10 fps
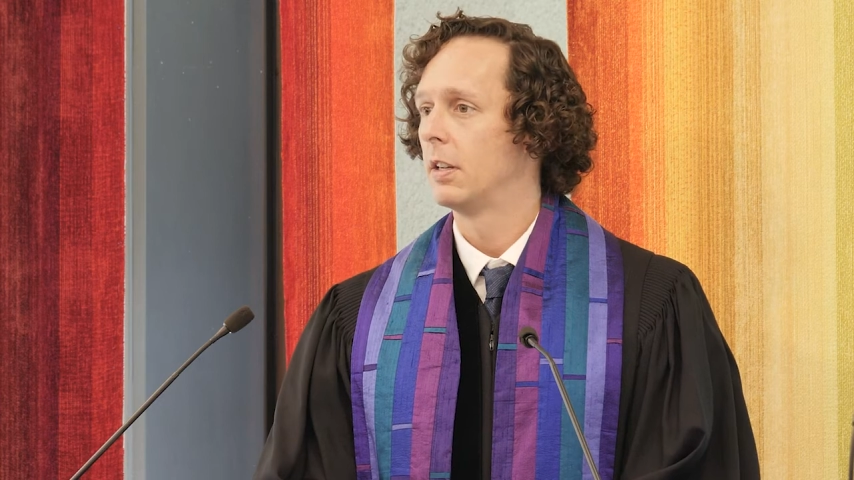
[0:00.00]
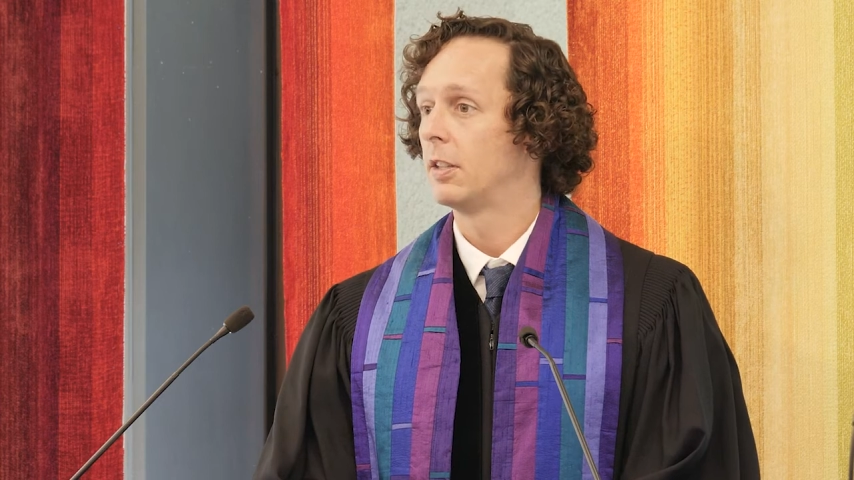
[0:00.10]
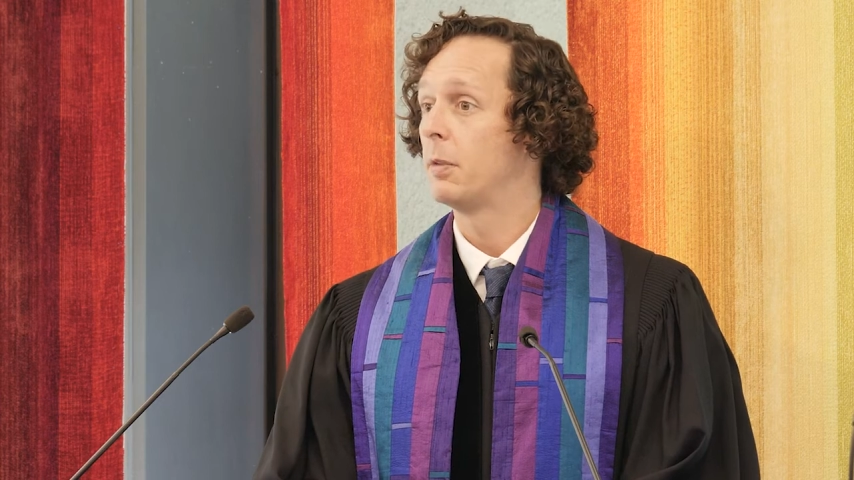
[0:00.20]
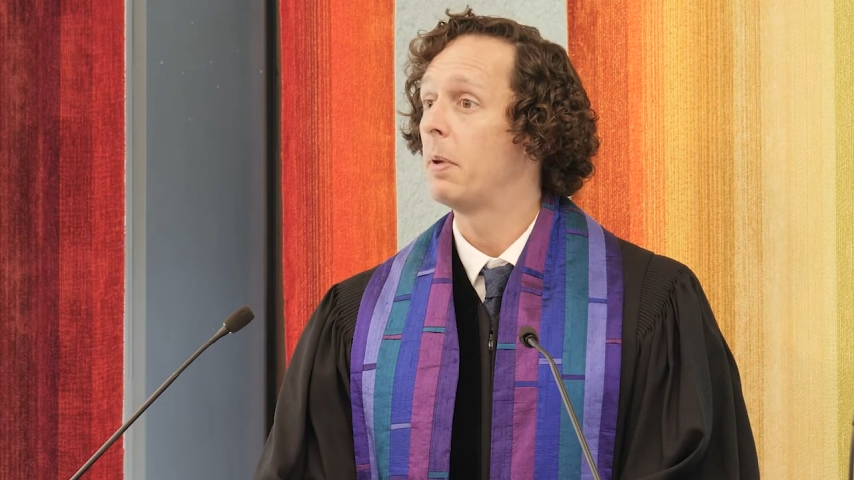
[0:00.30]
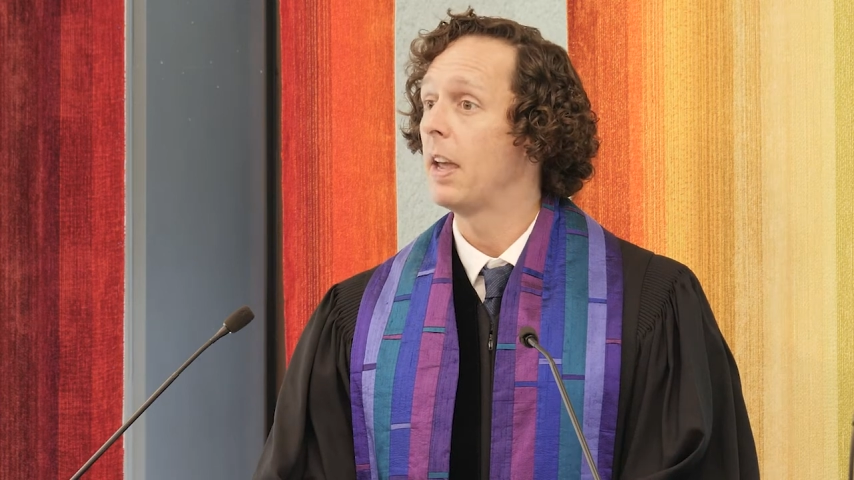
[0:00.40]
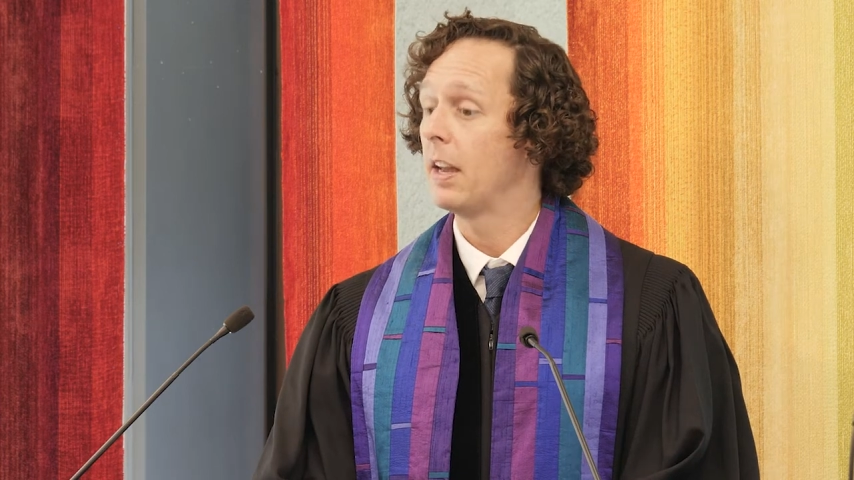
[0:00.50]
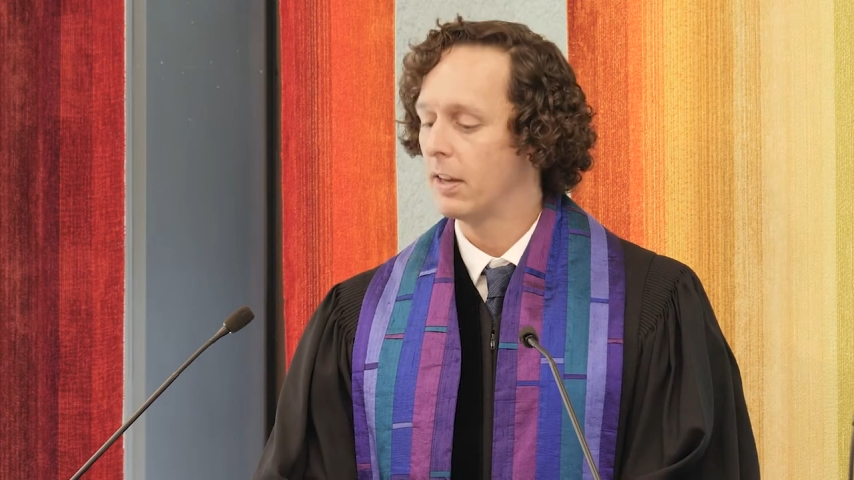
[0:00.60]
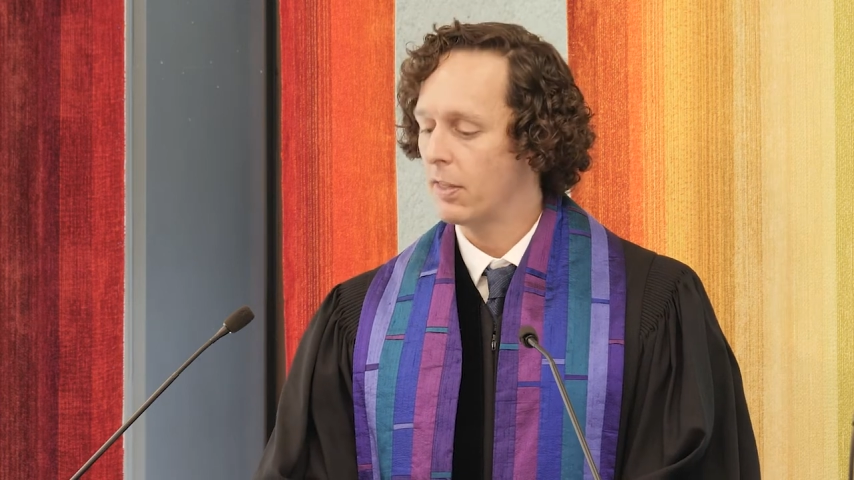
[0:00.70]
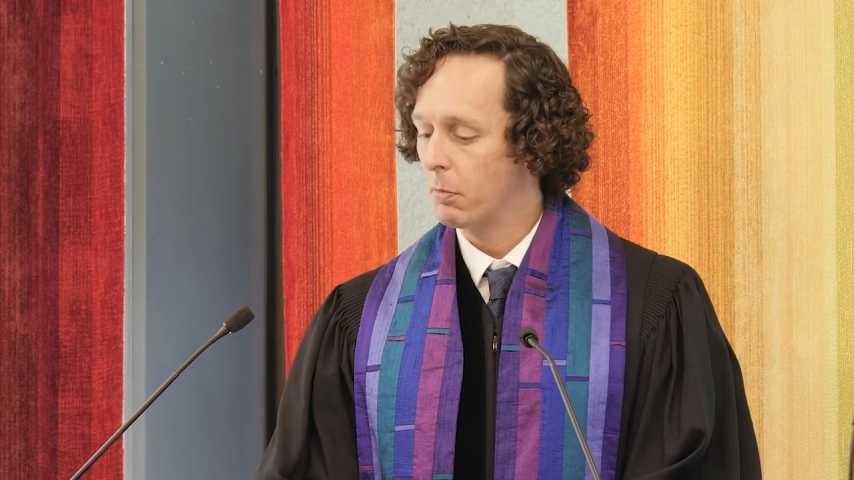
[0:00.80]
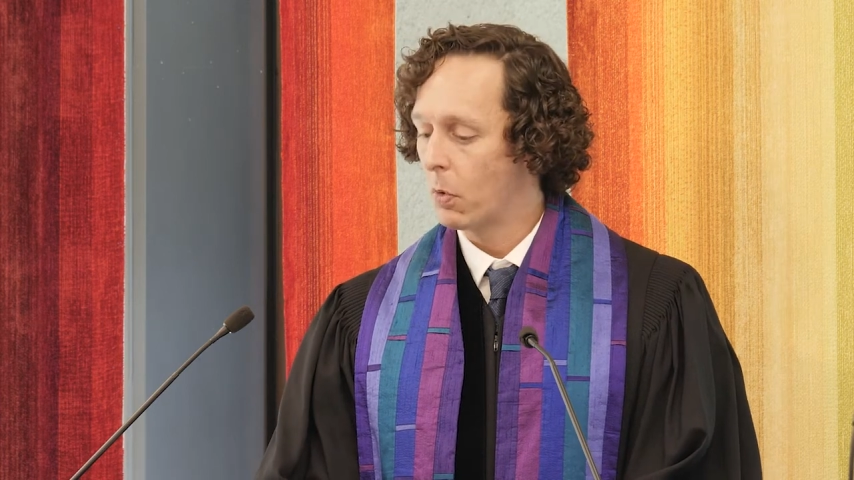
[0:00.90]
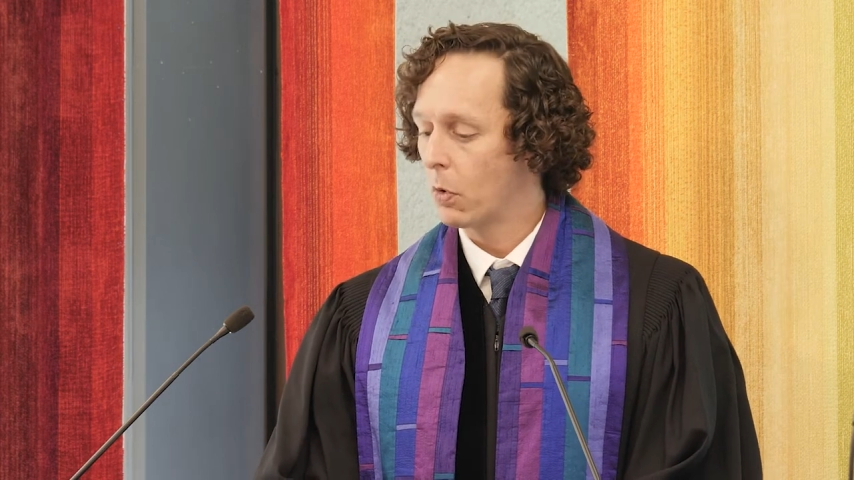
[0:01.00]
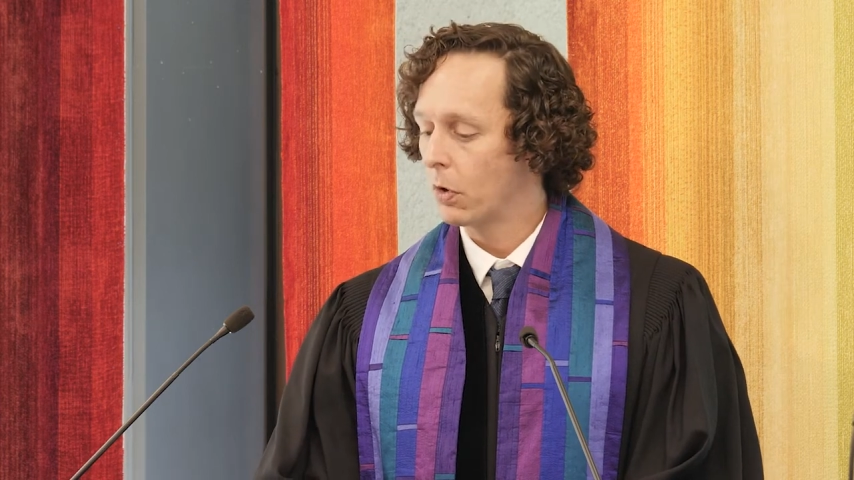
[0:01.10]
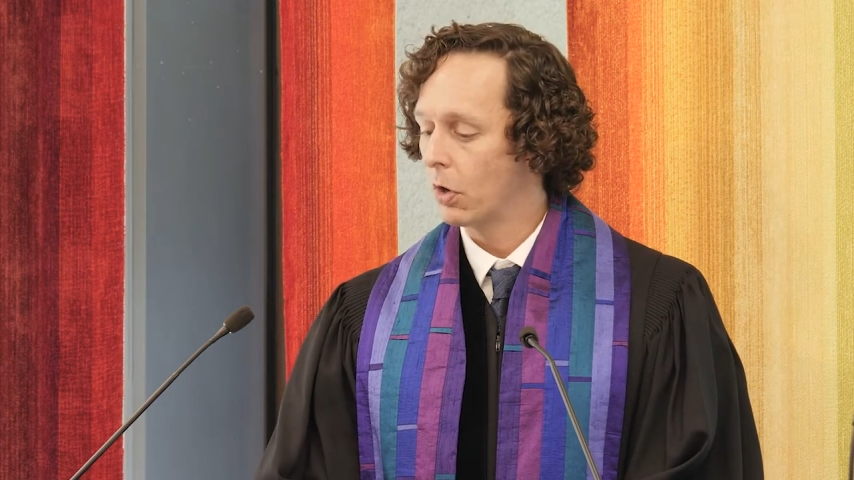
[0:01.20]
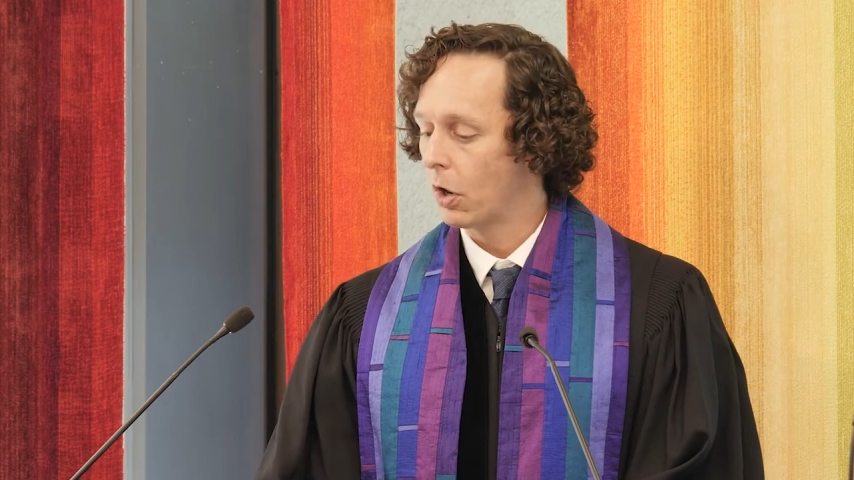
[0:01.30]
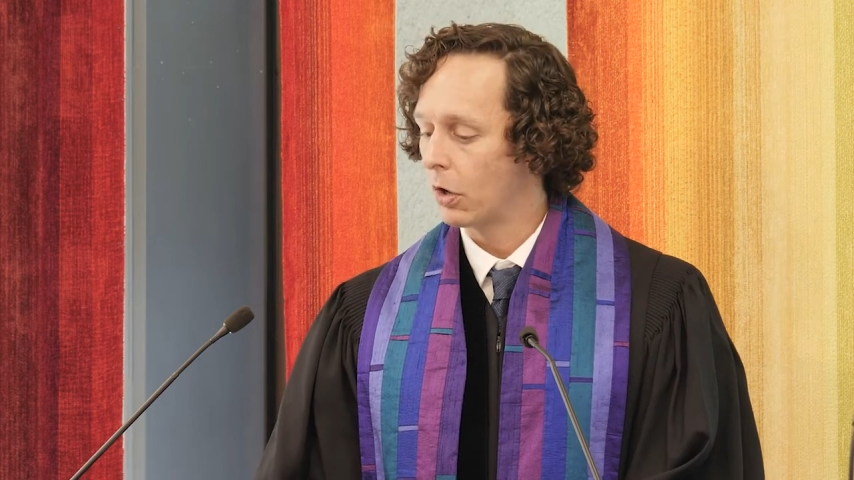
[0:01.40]
to bend the
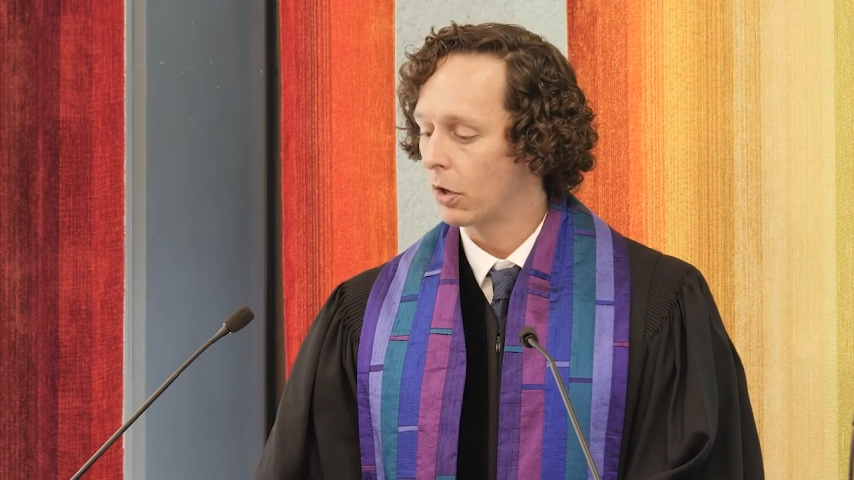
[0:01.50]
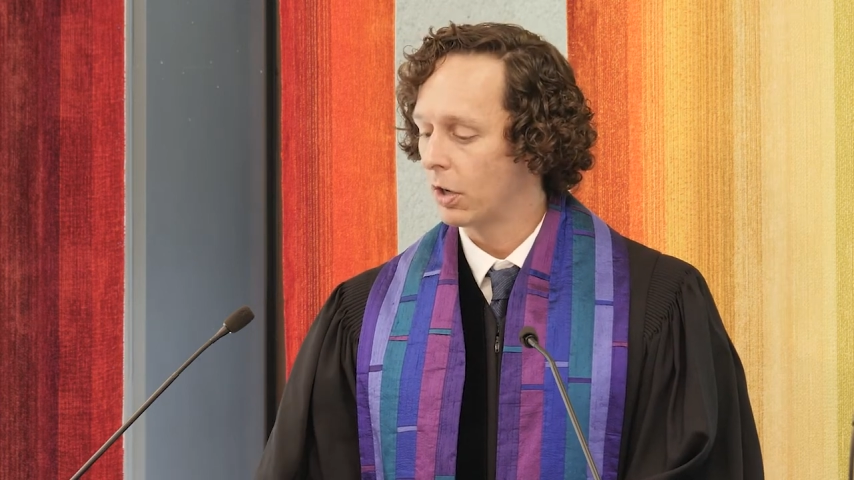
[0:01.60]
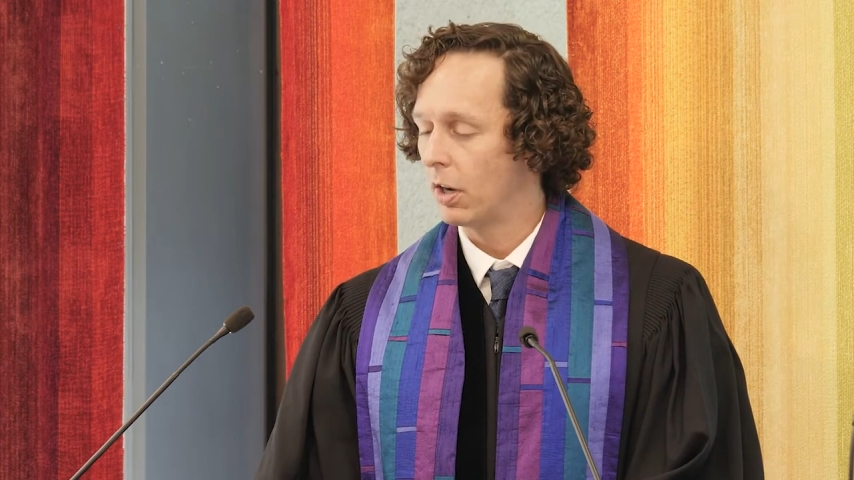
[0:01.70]
moral arc